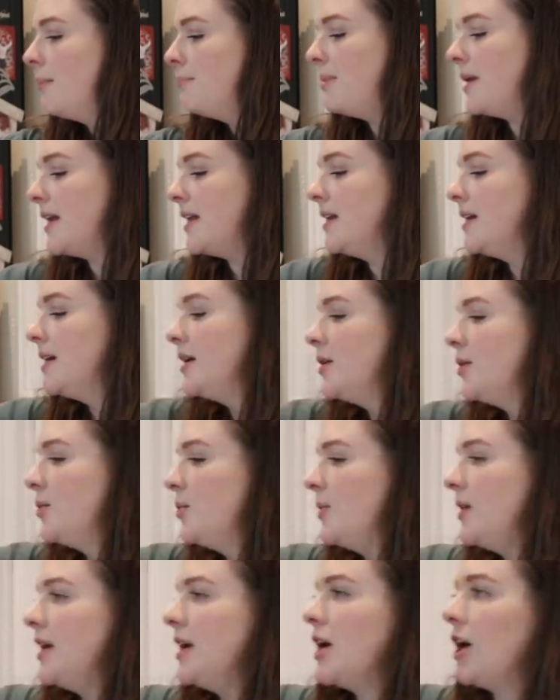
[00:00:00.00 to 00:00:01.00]
But
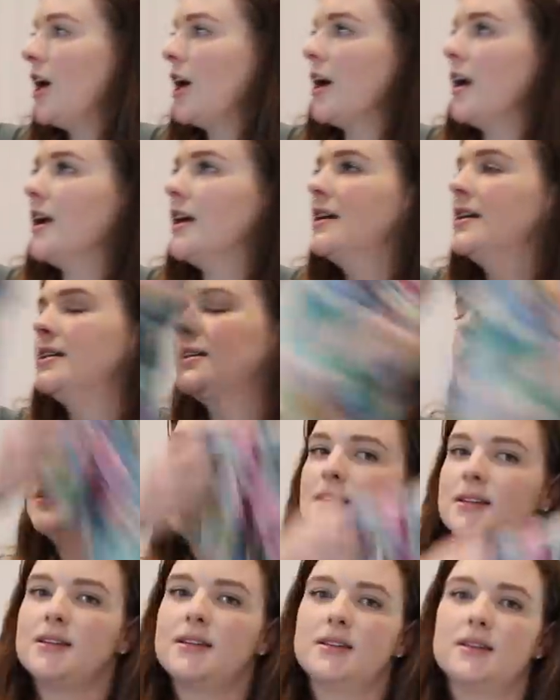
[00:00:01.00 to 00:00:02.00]
we are
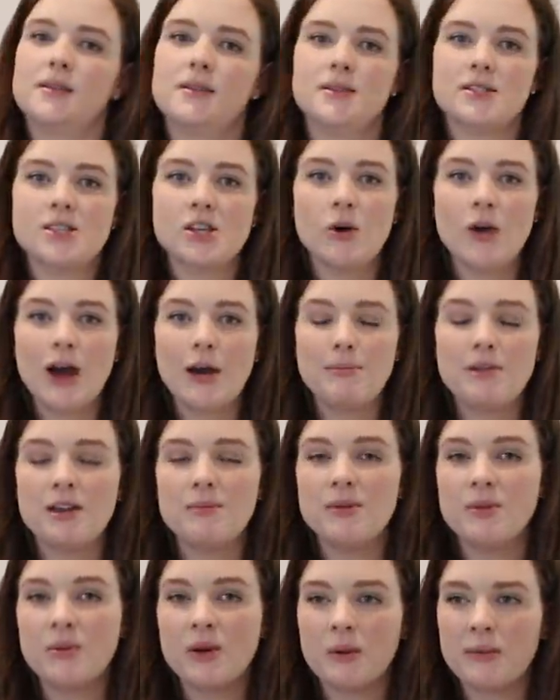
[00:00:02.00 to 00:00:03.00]
so happy to
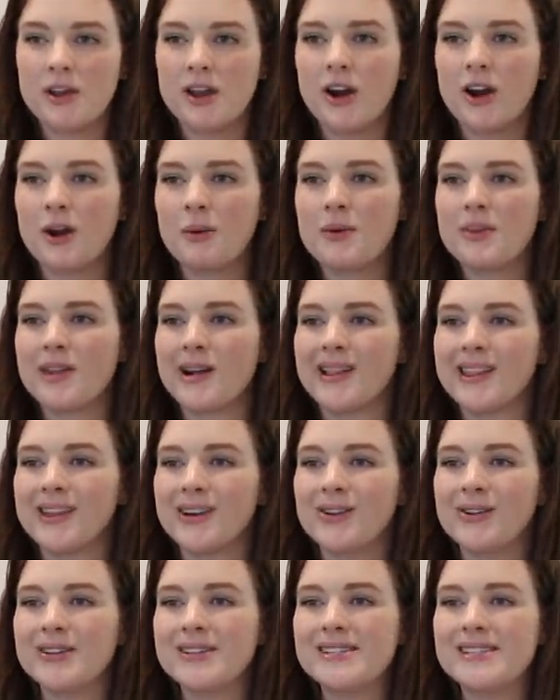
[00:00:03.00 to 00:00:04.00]
be where we are with our
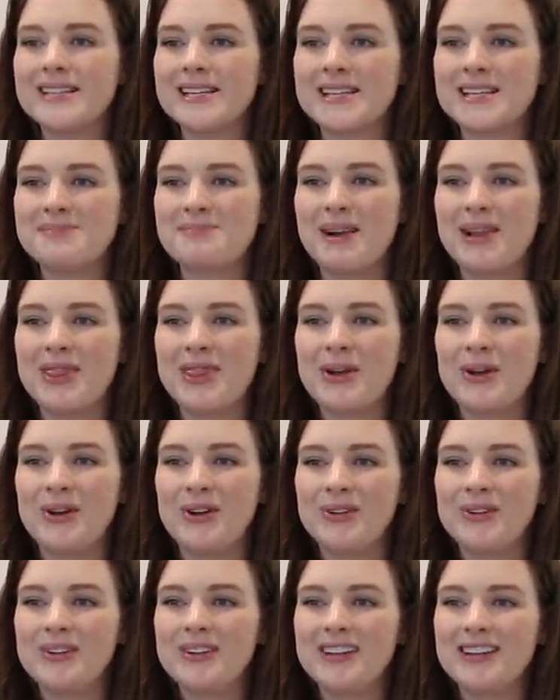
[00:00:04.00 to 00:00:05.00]
little six month
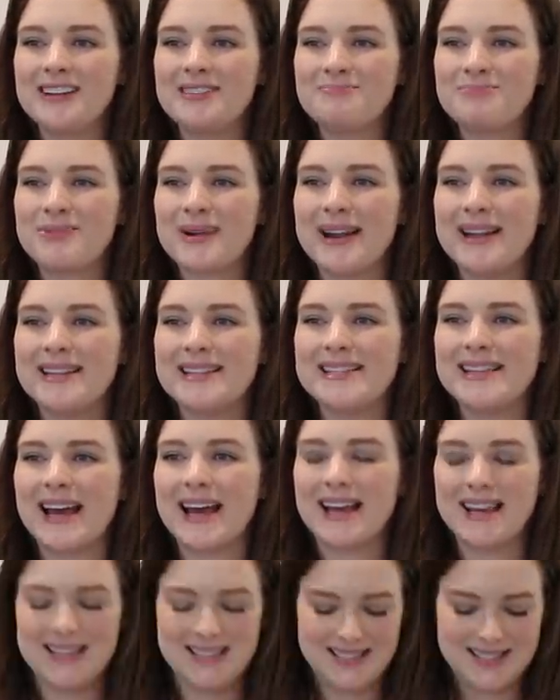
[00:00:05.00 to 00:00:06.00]
old
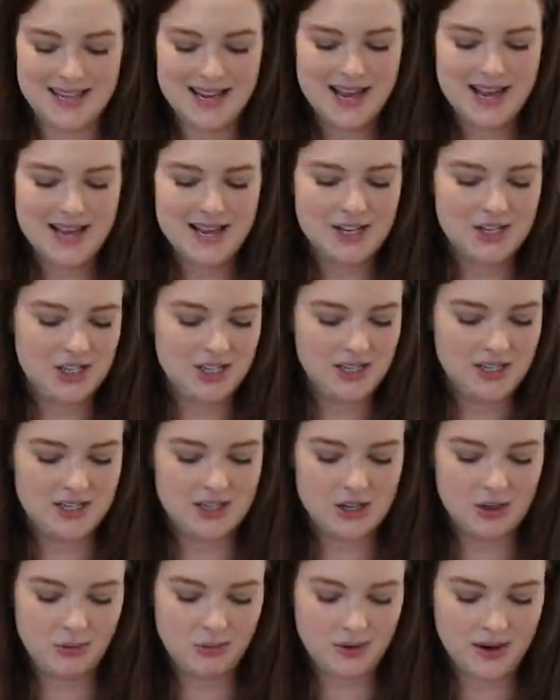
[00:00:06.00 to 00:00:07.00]
princess. She's
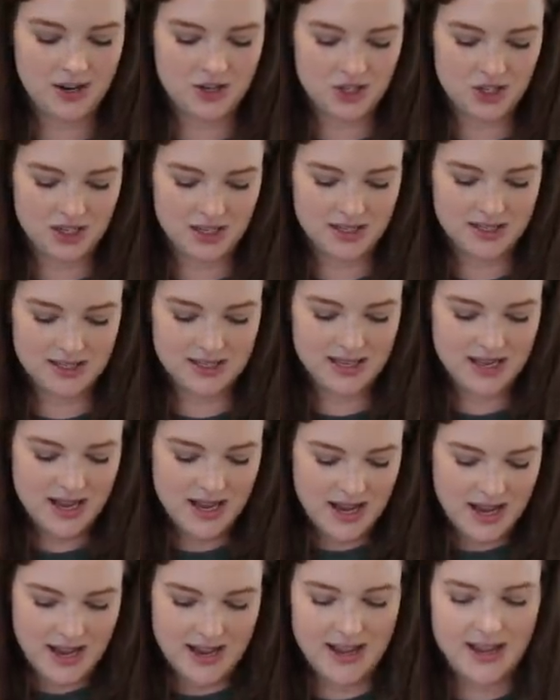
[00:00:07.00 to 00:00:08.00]
so precious
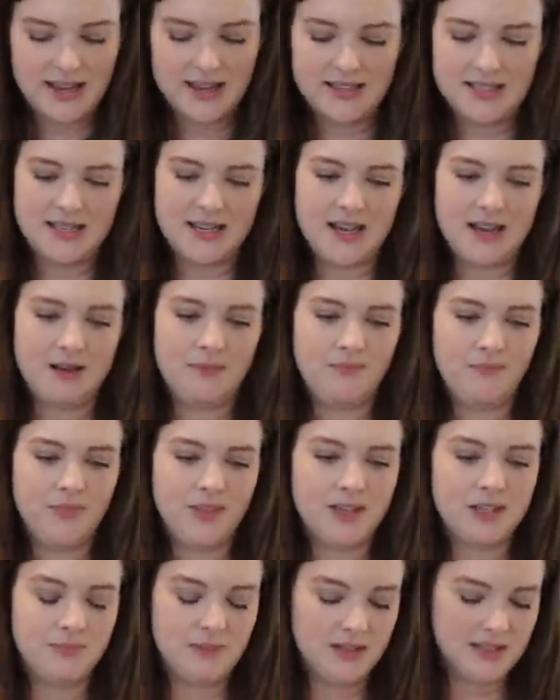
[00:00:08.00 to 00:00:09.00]
and um,
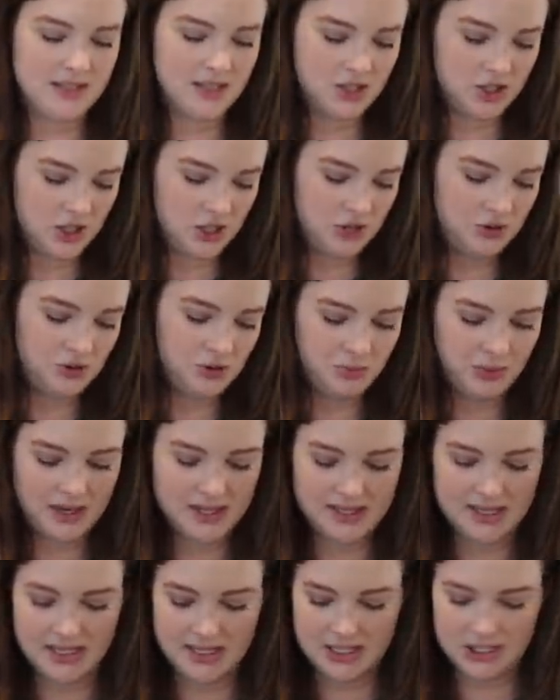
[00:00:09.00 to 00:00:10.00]
has been such a huge
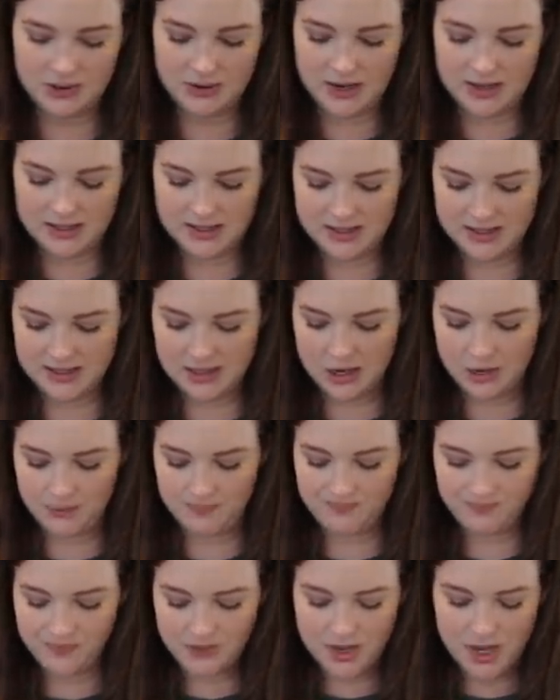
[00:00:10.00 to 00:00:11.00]
blessing to us. So